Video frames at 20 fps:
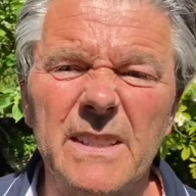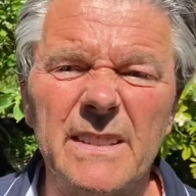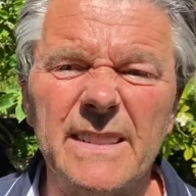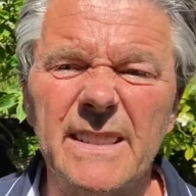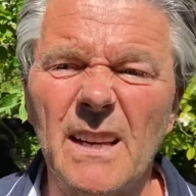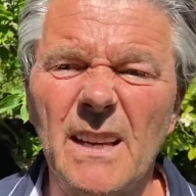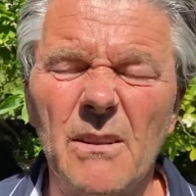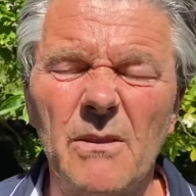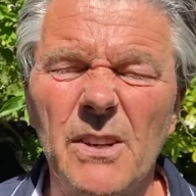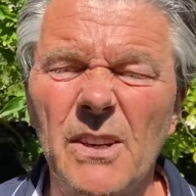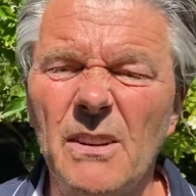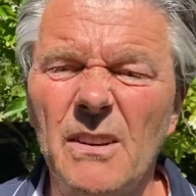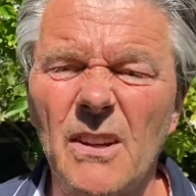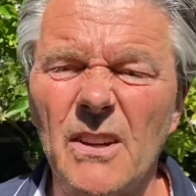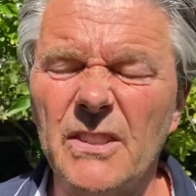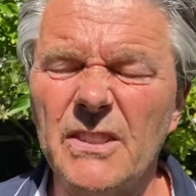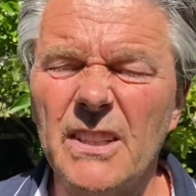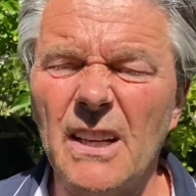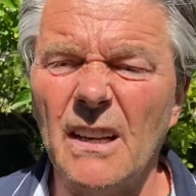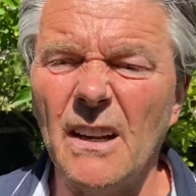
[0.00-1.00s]
so you
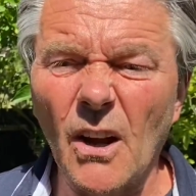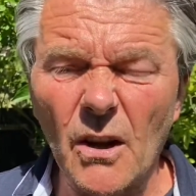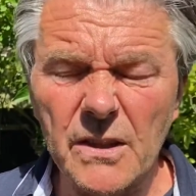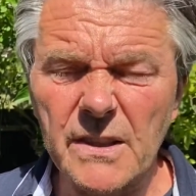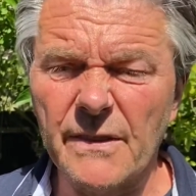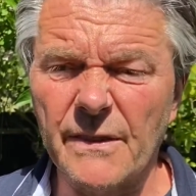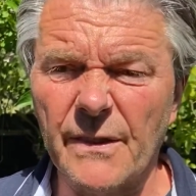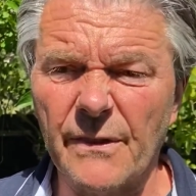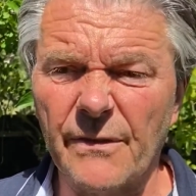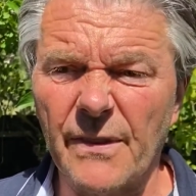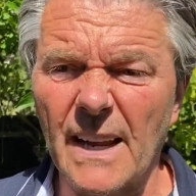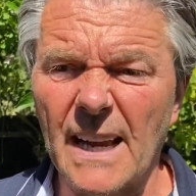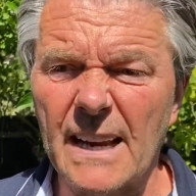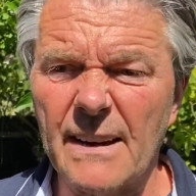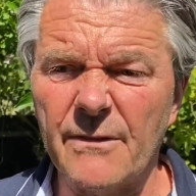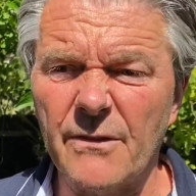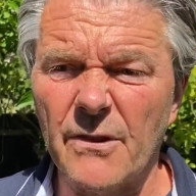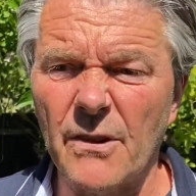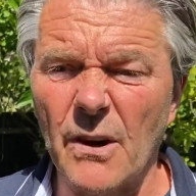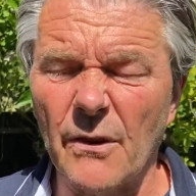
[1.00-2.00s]
lost a lot of the
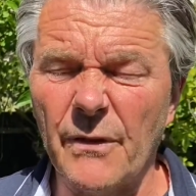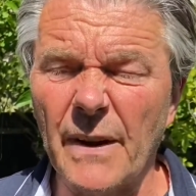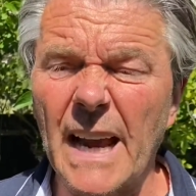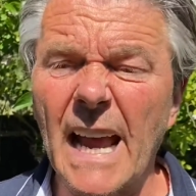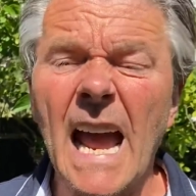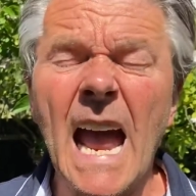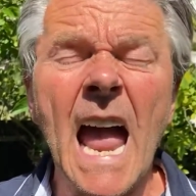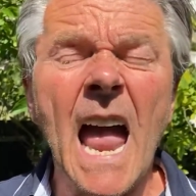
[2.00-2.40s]
flavour of it.